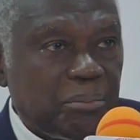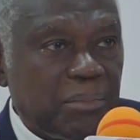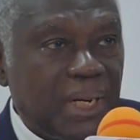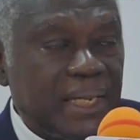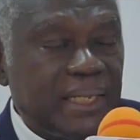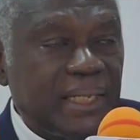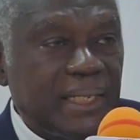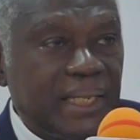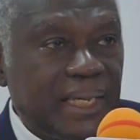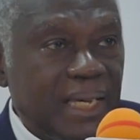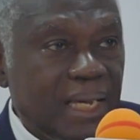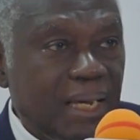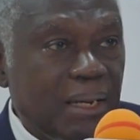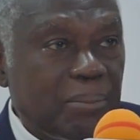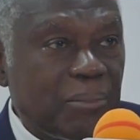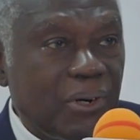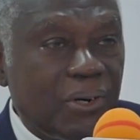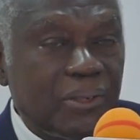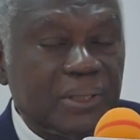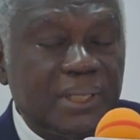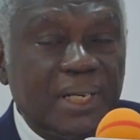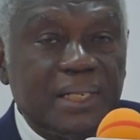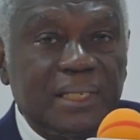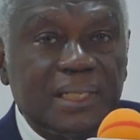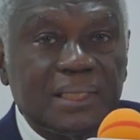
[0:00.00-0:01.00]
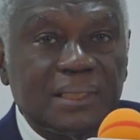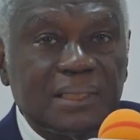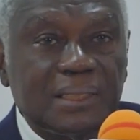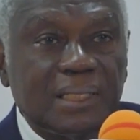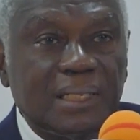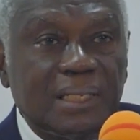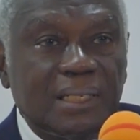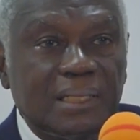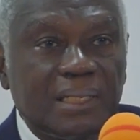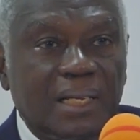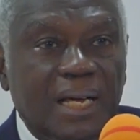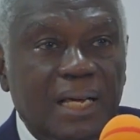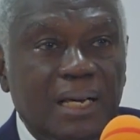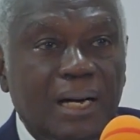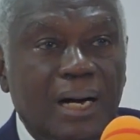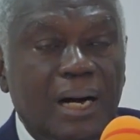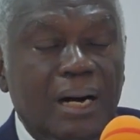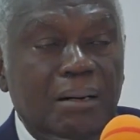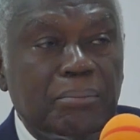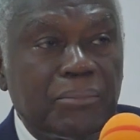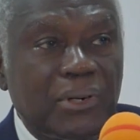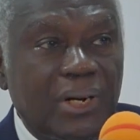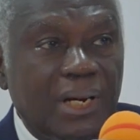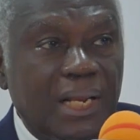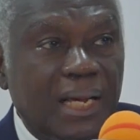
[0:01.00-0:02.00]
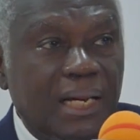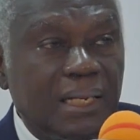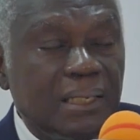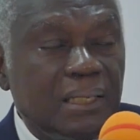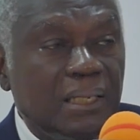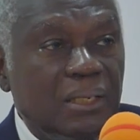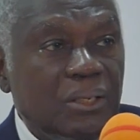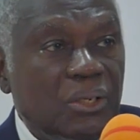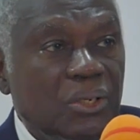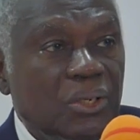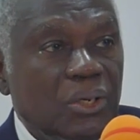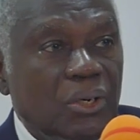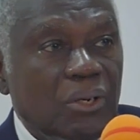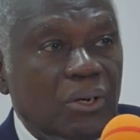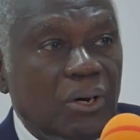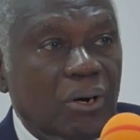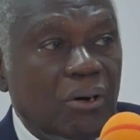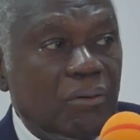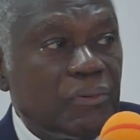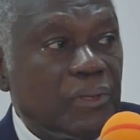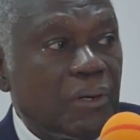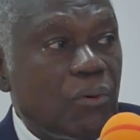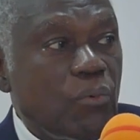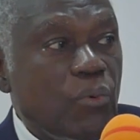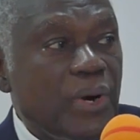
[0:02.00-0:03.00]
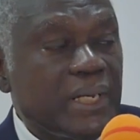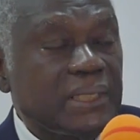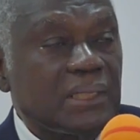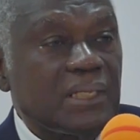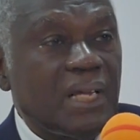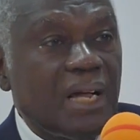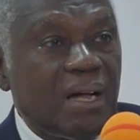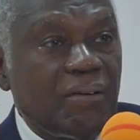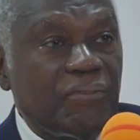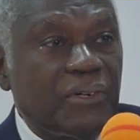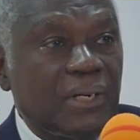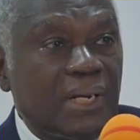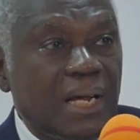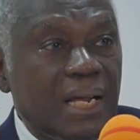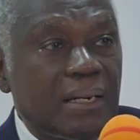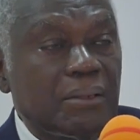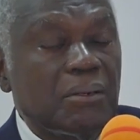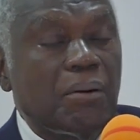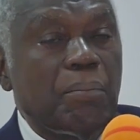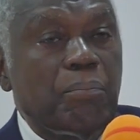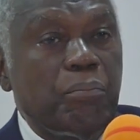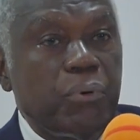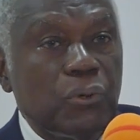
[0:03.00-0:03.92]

And it came under the single umbrella of the West African